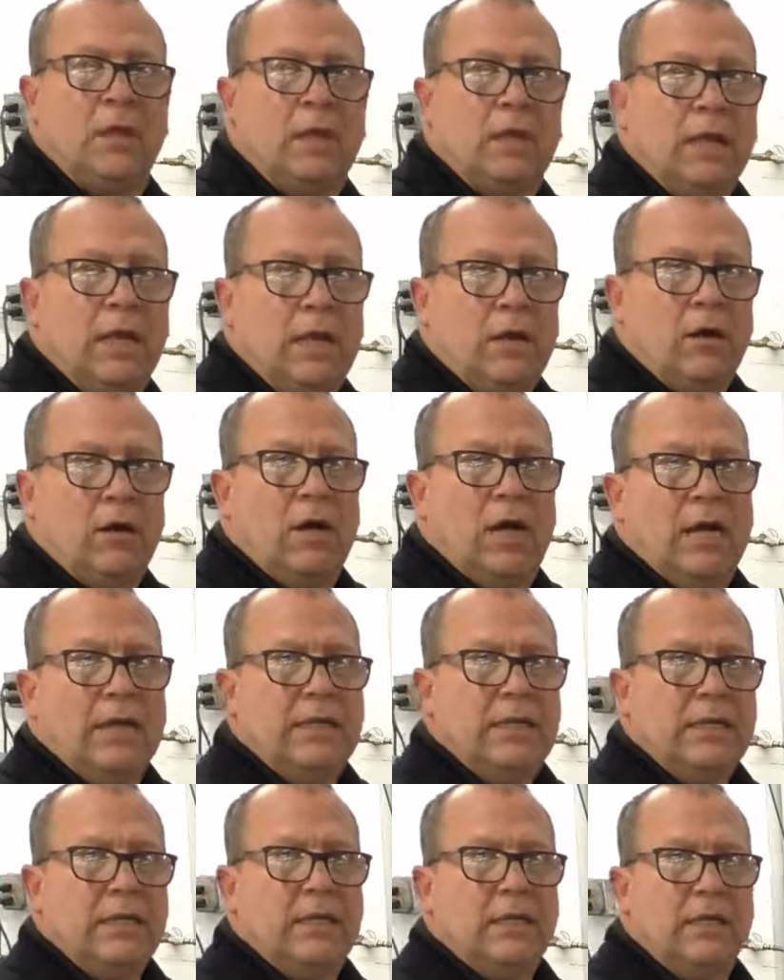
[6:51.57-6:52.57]
Now,
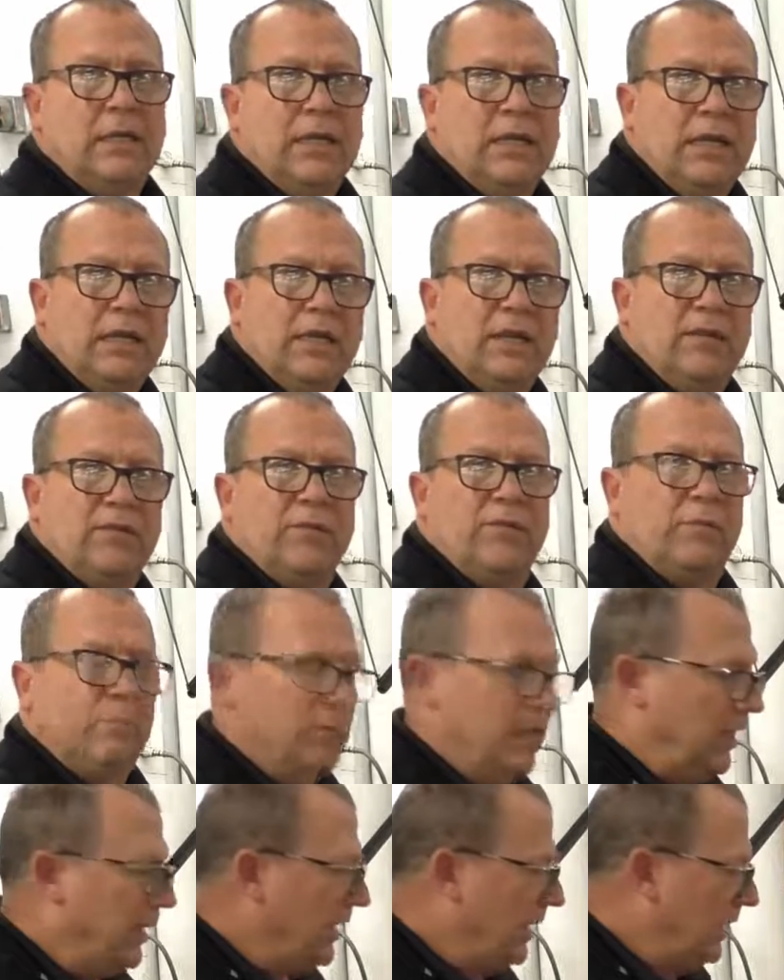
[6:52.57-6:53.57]
ideally, if
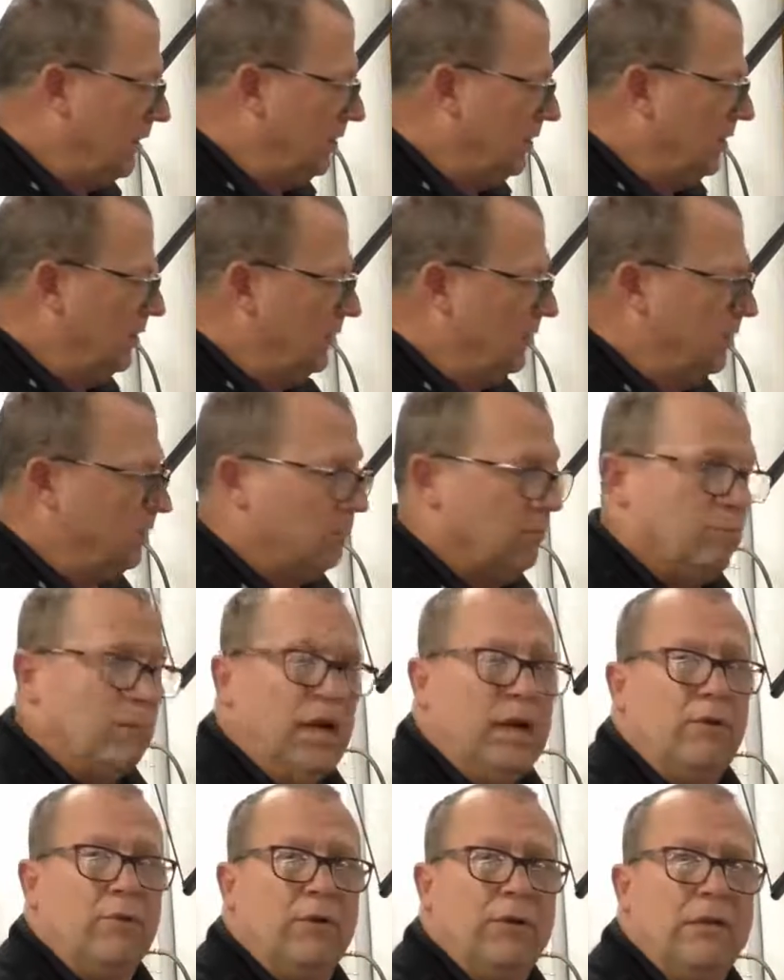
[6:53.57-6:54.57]
my
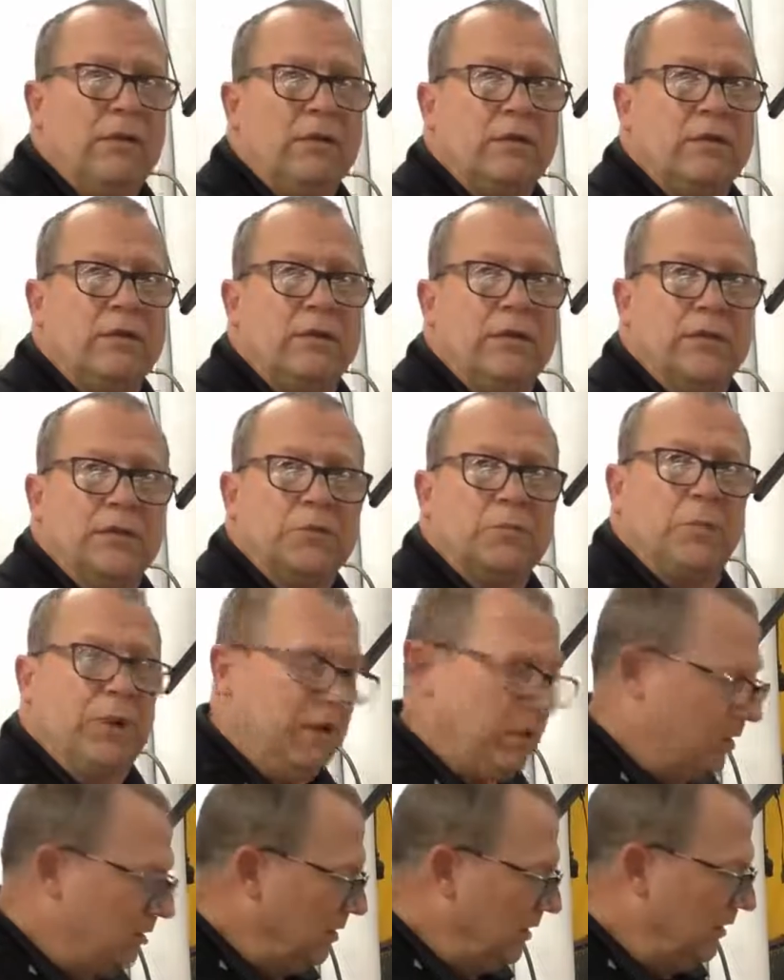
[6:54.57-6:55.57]
reel is
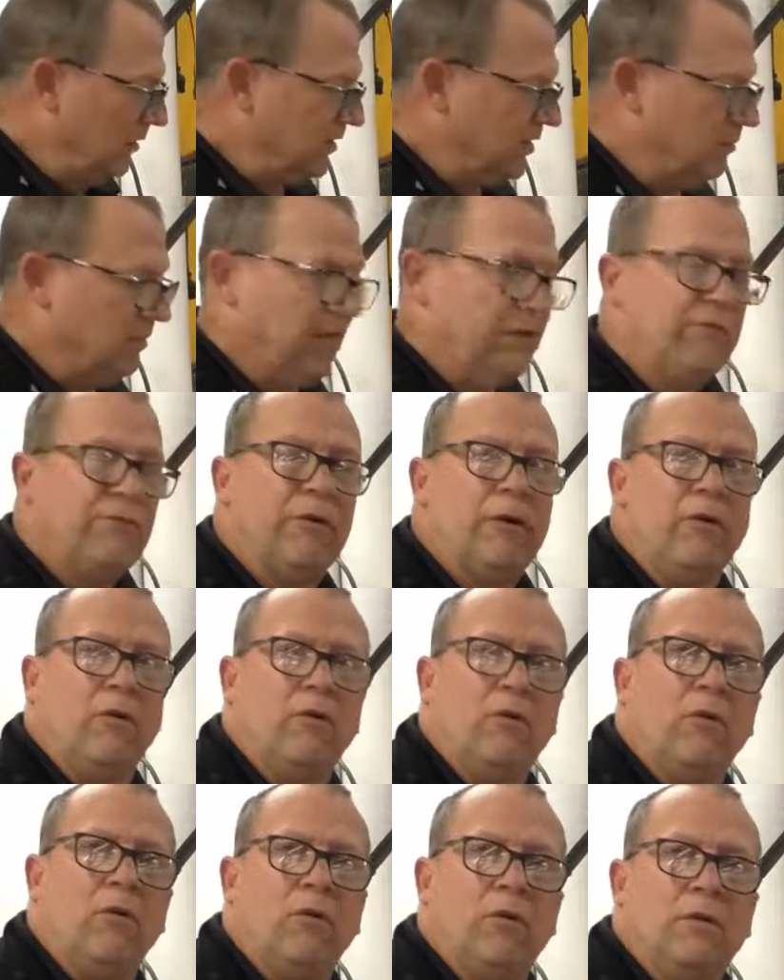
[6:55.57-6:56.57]
parallel to my front
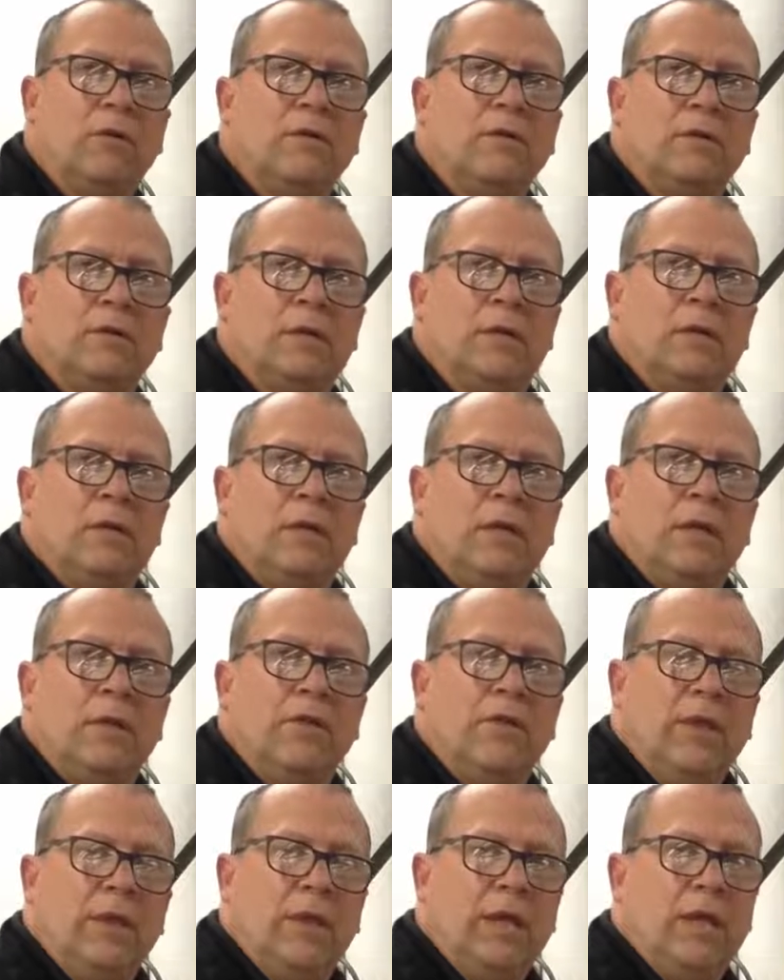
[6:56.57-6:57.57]
roller,
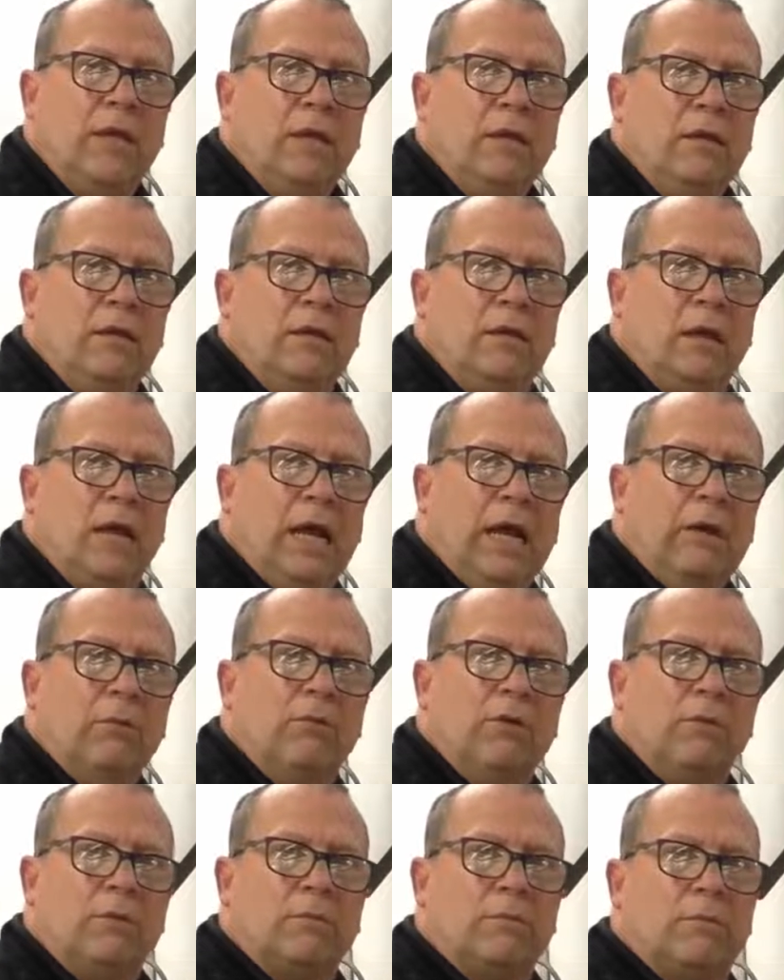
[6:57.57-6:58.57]
then I
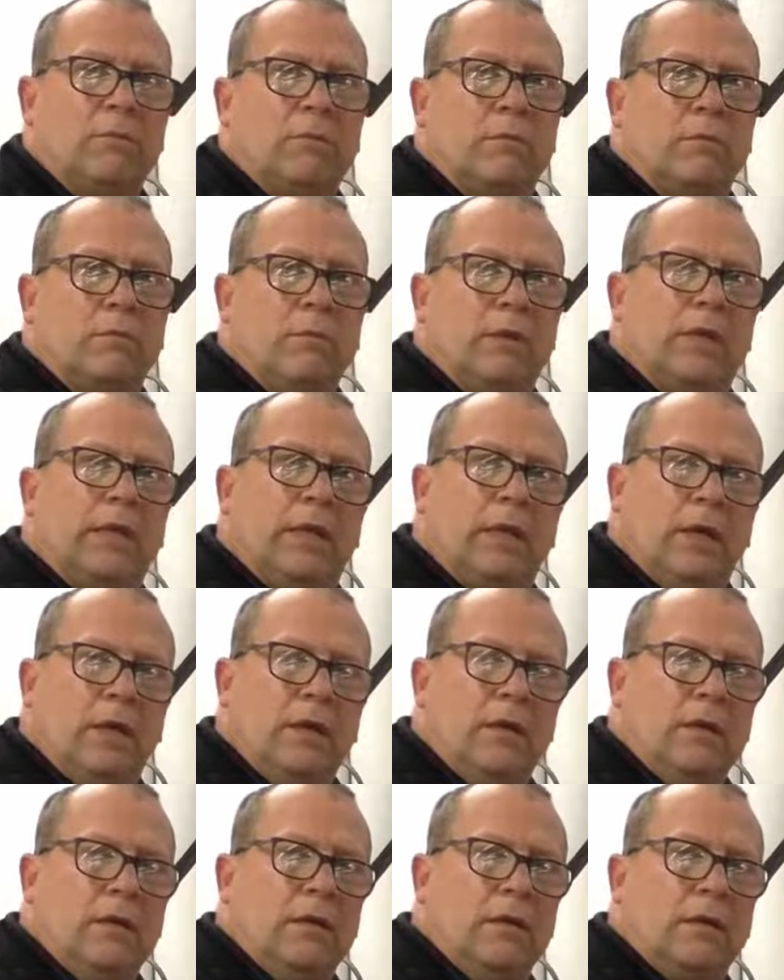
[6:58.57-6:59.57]
will
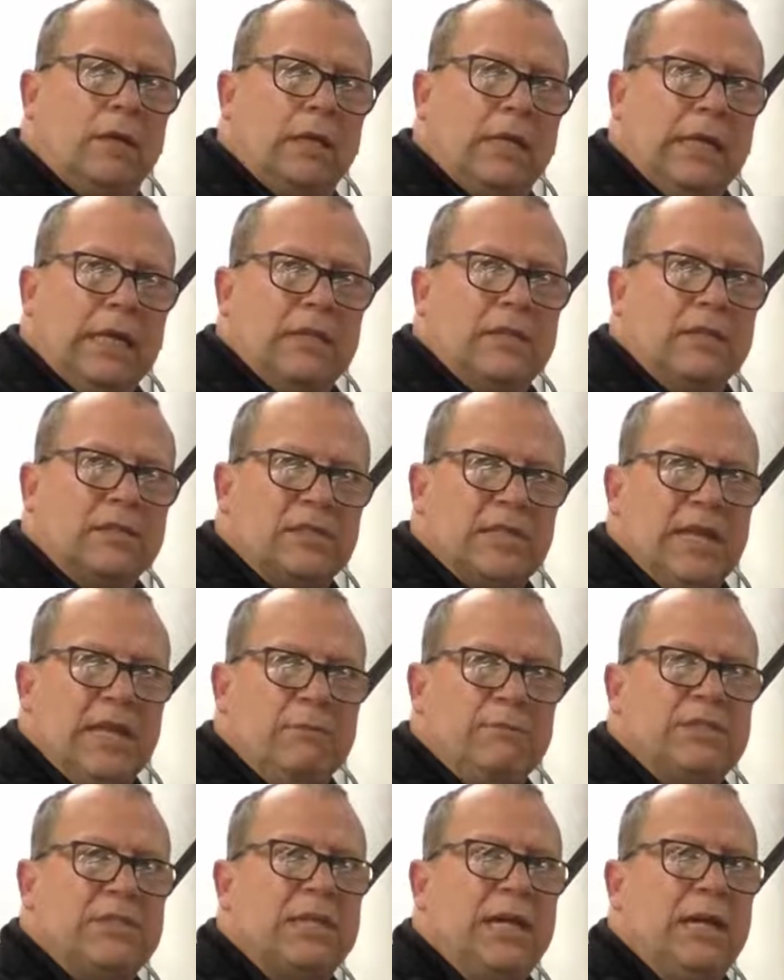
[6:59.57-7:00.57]
get the
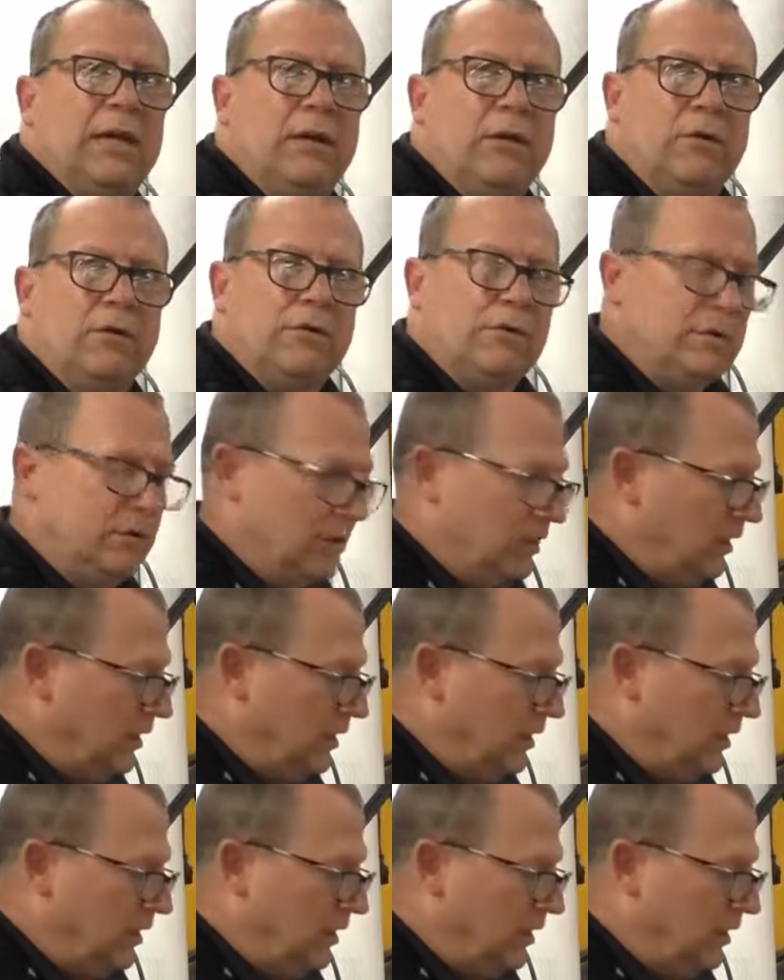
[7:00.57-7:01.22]
same sound